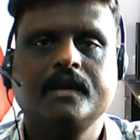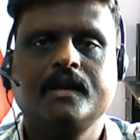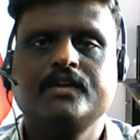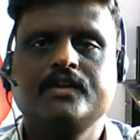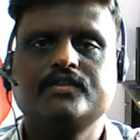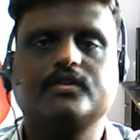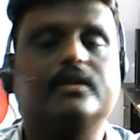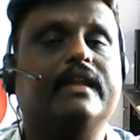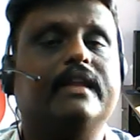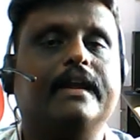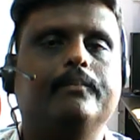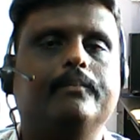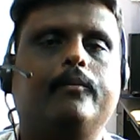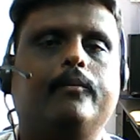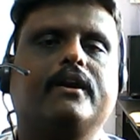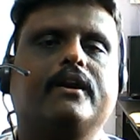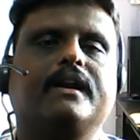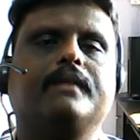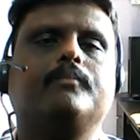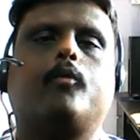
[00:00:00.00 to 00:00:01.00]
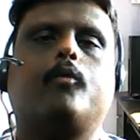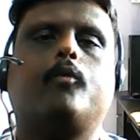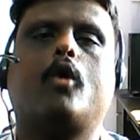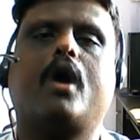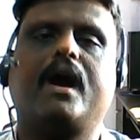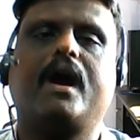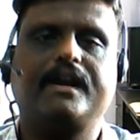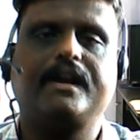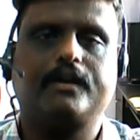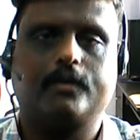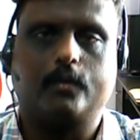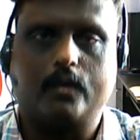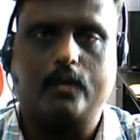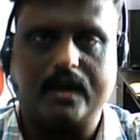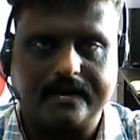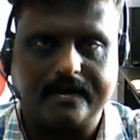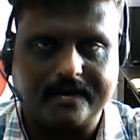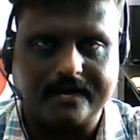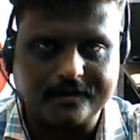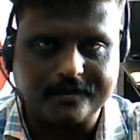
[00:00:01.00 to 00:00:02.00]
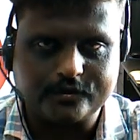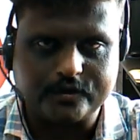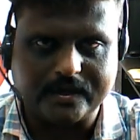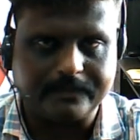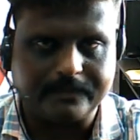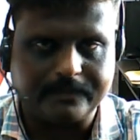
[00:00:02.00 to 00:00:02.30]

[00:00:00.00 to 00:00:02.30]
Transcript: So the important point while reducing